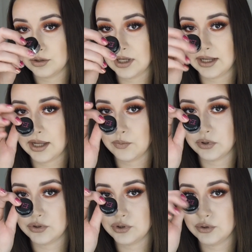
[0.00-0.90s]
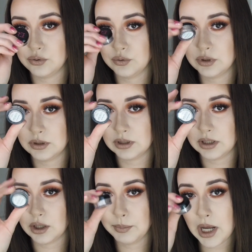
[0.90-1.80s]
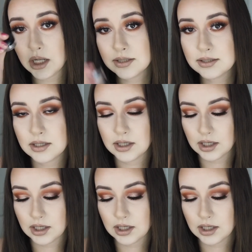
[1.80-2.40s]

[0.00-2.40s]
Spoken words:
it came with 2 glitter pods.